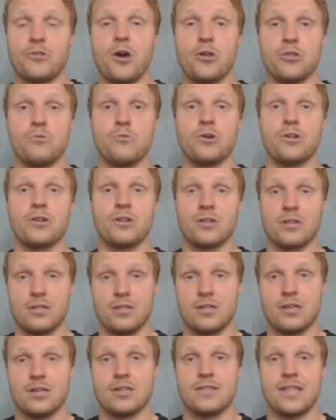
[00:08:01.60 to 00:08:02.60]
other one
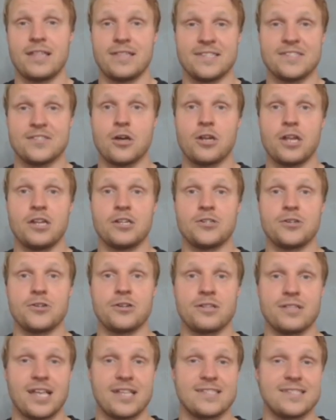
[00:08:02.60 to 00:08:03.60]
that's not
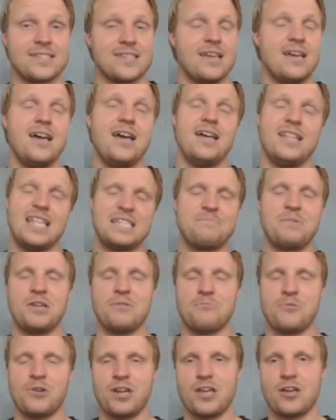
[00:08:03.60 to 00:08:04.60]
injured. That's been a
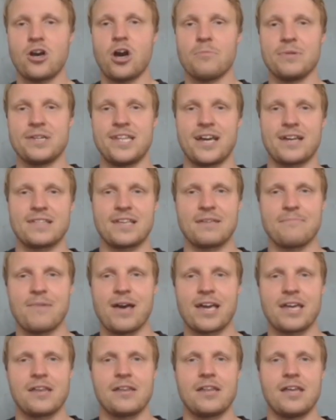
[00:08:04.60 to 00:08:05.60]
pretty common tactic
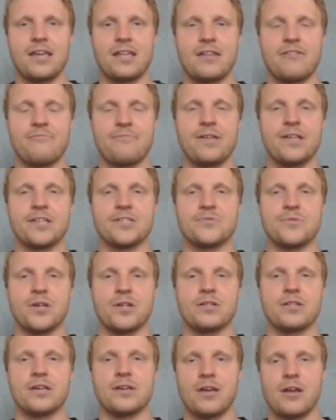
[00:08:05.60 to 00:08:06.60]
back in the day in FPL as
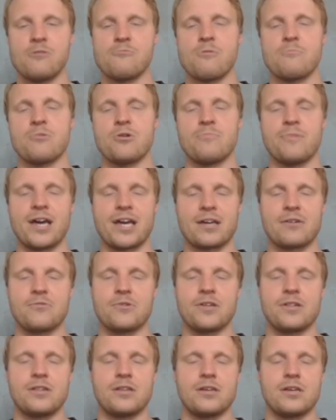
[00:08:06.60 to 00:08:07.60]
well. I remember back
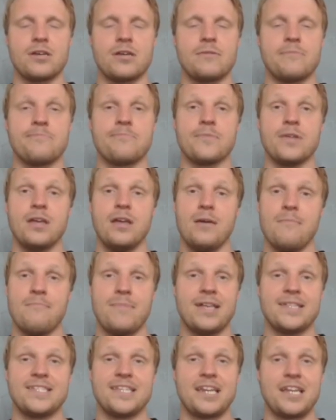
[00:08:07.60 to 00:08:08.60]
when
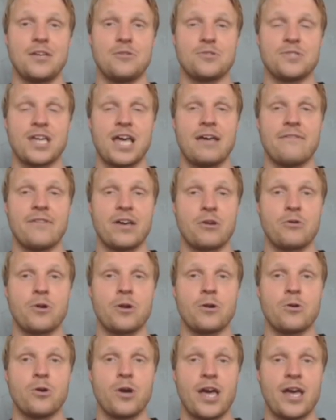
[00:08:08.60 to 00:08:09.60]
Man City used to have
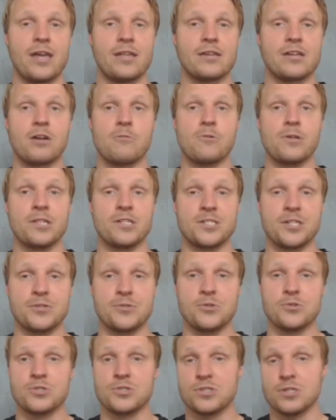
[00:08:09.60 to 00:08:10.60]
Aguero and Gabriel
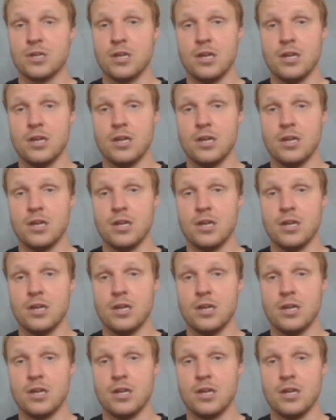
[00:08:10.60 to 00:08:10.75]
Jesus.